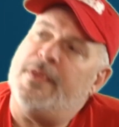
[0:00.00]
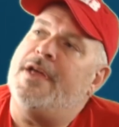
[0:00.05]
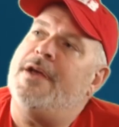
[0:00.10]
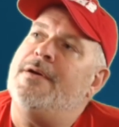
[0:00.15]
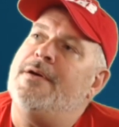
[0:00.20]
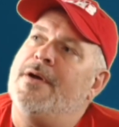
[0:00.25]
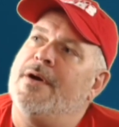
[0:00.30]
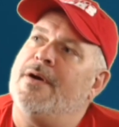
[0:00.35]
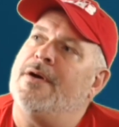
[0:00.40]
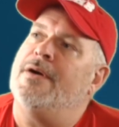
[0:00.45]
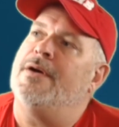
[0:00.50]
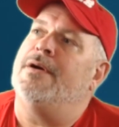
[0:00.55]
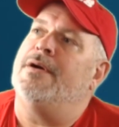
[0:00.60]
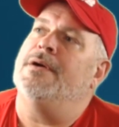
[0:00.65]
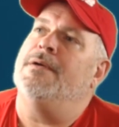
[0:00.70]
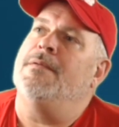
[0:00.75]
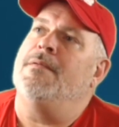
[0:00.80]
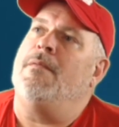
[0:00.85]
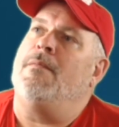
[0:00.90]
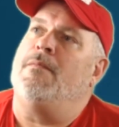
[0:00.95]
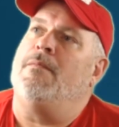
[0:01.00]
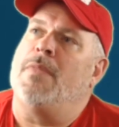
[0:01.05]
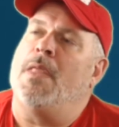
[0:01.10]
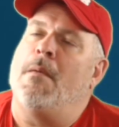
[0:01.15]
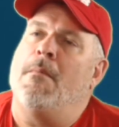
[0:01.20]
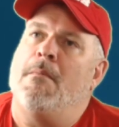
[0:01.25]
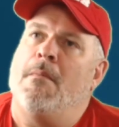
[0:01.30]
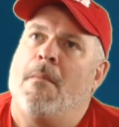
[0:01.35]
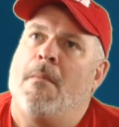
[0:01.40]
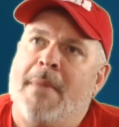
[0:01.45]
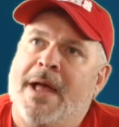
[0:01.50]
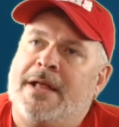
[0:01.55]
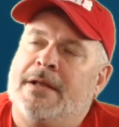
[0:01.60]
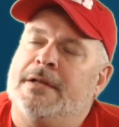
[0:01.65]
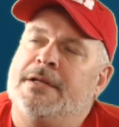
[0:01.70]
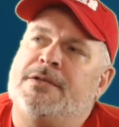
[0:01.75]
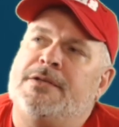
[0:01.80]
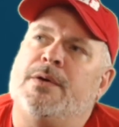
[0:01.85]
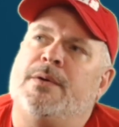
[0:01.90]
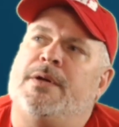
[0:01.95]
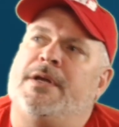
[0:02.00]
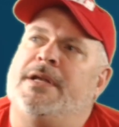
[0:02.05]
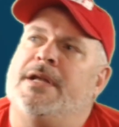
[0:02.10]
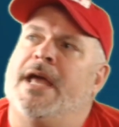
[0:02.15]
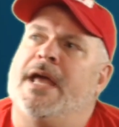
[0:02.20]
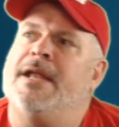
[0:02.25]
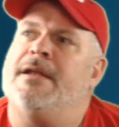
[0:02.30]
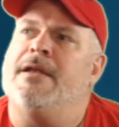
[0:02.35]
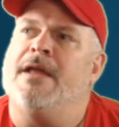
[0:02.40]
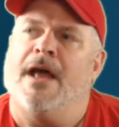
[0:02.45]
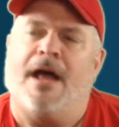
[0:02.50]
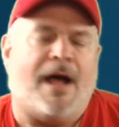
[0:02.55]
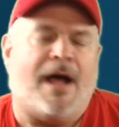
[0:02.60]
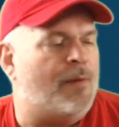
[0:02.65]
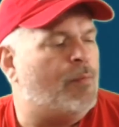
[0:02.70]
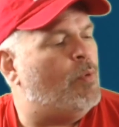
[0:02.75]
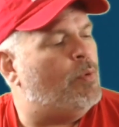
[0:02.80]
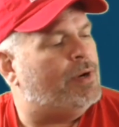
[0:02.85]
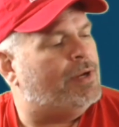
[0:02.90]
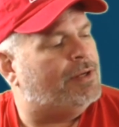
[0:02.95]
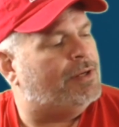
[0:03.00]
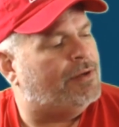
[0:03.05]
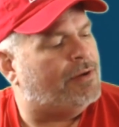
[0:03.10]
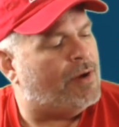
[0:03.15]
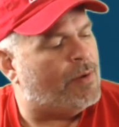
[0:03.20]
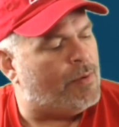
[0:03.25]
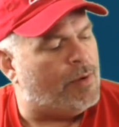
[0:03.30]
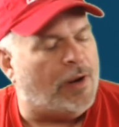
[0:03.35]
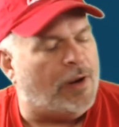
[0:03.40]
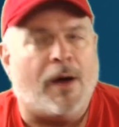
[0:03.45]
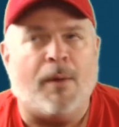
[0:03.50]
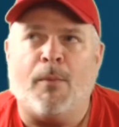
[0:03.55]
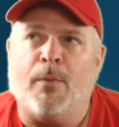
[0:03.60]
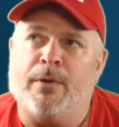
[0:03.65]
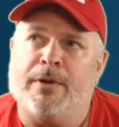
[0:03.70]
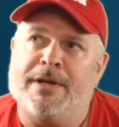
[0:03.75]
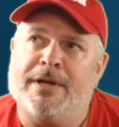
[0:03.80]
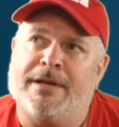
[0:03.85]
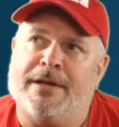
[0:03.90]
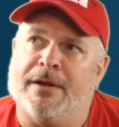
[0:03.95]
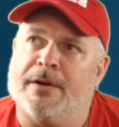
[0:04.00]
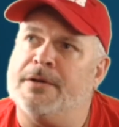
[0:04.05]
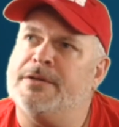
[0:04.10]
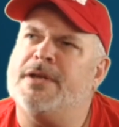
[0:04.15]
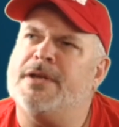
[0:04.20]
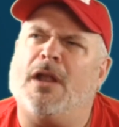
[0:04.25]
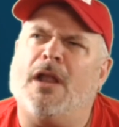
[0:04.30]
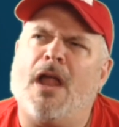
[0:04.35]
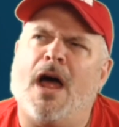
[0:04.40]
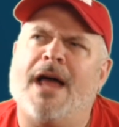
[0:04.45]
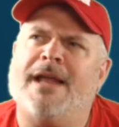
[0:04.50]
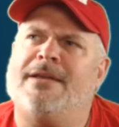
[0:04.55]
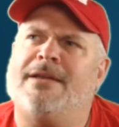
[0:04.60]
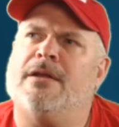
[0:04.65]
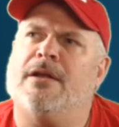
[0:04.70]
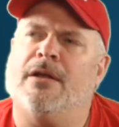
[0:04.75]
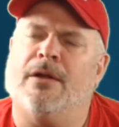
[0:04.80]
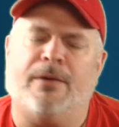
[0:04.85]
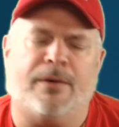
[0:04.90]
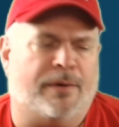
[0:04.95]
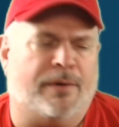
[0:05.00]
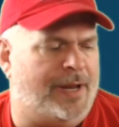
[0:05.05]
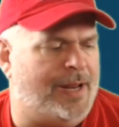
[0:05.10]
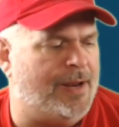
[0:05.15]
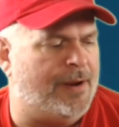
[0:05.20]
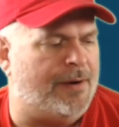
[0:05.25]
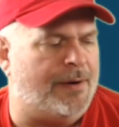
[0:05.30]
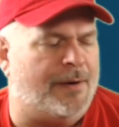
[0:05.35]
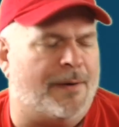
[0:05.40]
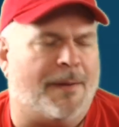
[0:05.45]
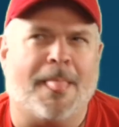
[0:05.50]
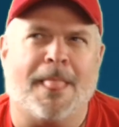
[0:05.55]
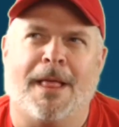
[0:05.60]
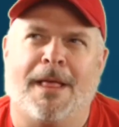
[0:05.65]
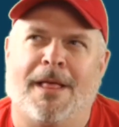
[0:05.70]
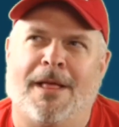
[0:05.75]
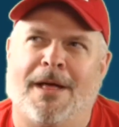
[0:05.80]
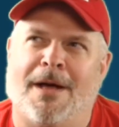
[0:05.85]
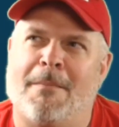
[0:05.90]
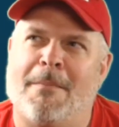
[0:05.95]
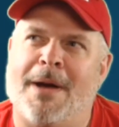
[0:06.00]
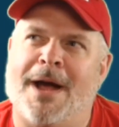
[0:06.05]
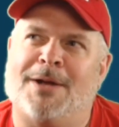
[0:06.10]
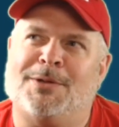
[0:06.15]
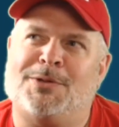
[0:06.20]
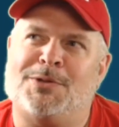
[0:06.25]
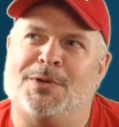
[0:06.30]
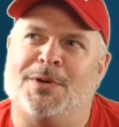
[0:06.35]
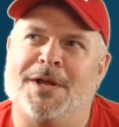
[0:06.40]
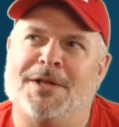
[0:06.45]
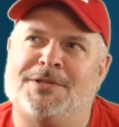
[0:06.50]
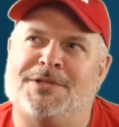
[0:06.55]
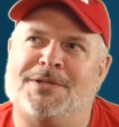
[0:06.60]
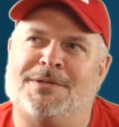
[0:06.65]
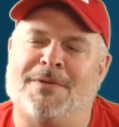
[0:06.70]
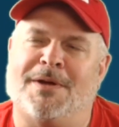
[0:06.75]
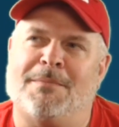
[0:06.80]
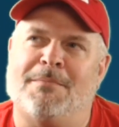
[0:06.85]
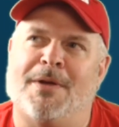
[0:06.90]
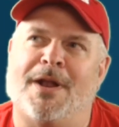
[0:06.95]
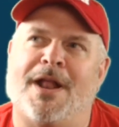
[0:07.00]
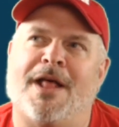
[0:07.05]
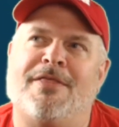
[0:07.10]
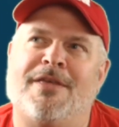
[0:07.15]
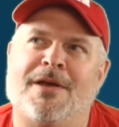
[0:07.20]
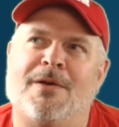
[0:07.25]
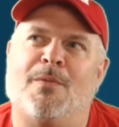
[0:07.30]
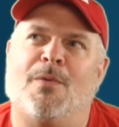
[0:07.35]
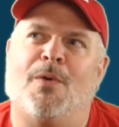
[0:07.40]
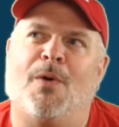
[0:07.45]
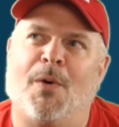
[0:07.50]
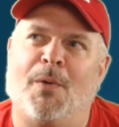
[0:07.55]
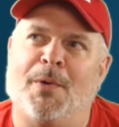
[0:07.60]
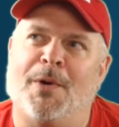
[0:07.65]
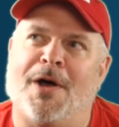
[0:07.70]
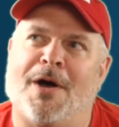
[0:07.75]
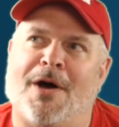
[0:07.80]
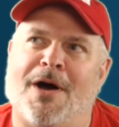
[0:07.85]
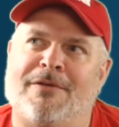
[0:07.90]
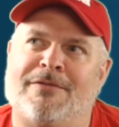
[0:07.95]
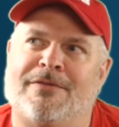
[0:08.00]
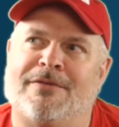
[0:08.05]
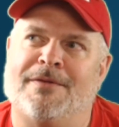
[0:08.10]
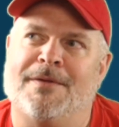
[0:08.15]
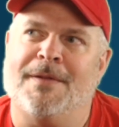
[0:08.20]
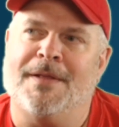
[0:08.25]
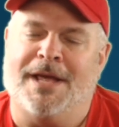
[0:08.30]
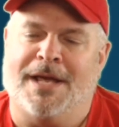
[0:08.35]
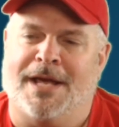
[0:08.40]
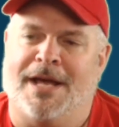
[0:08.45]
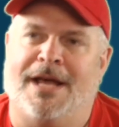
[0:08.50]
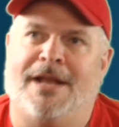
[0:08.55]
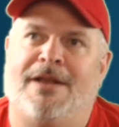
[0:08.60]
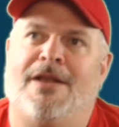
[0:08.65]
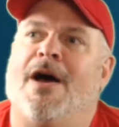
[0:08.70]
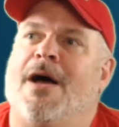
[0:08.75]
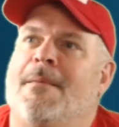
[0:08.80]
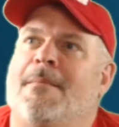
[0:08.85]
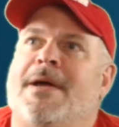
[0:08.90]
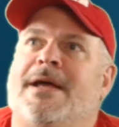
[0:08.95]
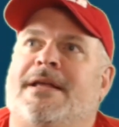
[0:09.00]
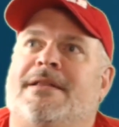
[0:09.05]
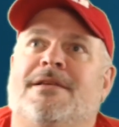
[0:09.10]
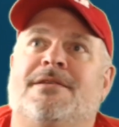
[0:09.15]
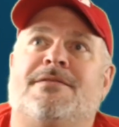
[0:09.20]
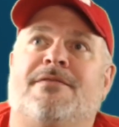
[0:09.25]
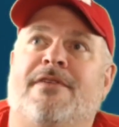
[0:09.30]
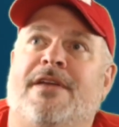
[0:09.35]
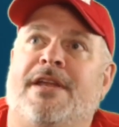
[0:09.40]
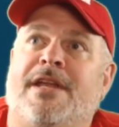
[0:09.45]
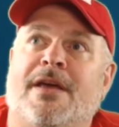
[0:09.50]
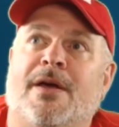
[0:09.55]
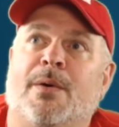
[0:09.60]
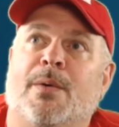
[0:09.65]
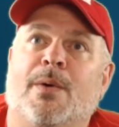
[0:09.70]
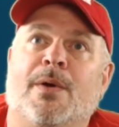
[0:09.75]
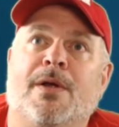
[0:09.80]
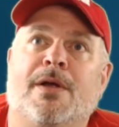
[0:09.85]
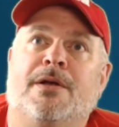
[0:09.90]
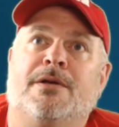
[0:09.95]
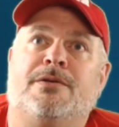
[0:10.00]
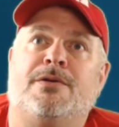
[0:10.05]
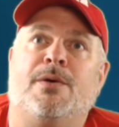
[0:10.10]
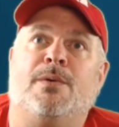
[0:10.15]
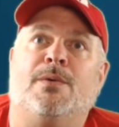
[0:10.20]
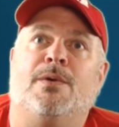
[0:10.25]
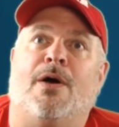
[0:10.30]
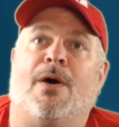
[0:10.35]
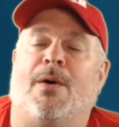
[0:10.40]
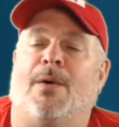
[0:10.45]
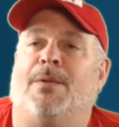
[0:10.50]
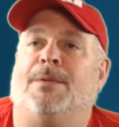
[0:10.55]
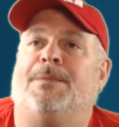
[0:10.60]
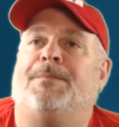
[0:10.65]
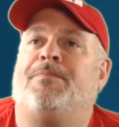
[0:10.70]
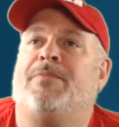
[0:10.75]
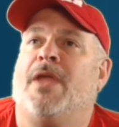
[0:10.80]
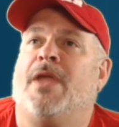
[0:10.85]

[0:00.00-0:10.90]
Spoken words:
there you are, manually tuning. And I wanted to go a lot more in detail. There's a lot to learn here about your instrument, but I think we'll hold off and not make this video too long